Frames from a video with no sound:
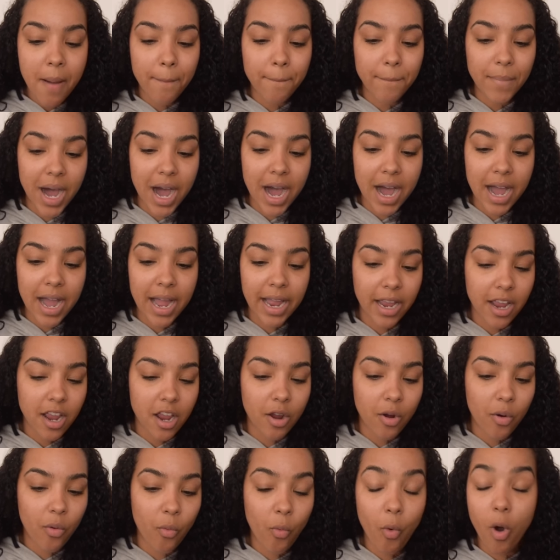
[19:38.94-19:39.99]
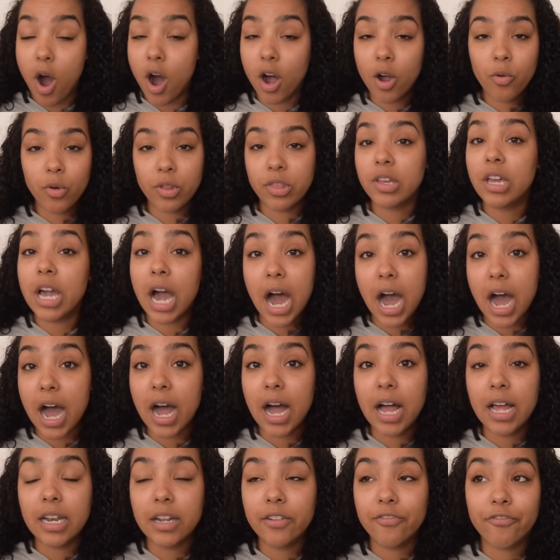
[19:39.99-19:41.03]
my walk with
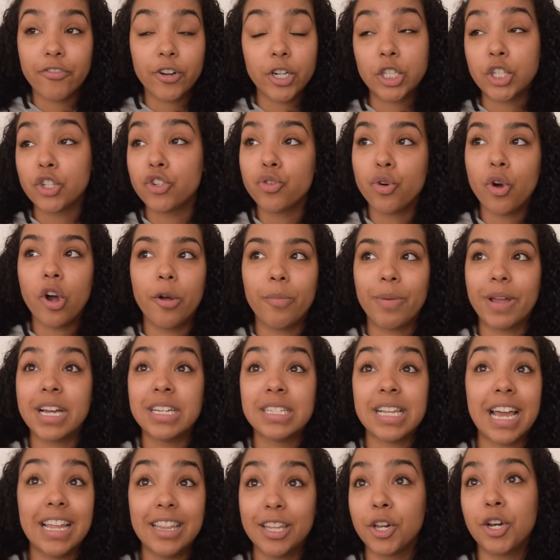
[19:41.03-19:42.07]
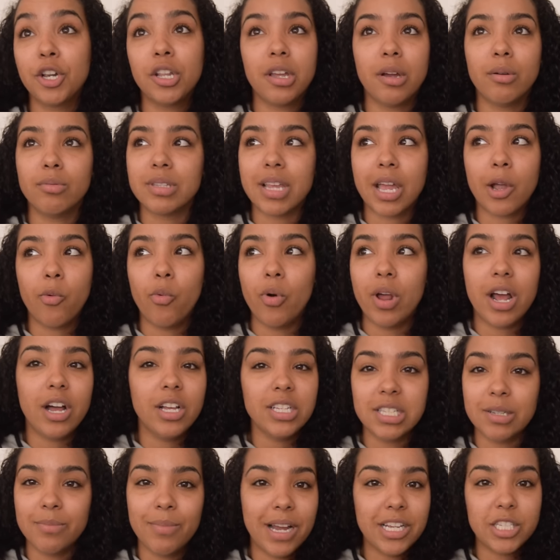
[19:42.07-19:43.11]
god for sure because i literally I was like what
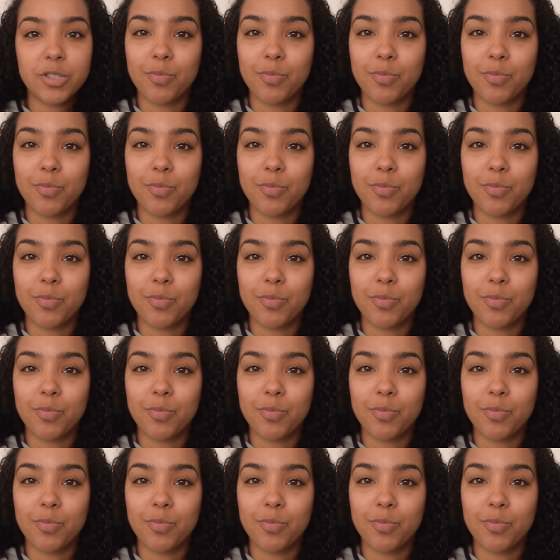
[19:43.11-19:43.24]
else am i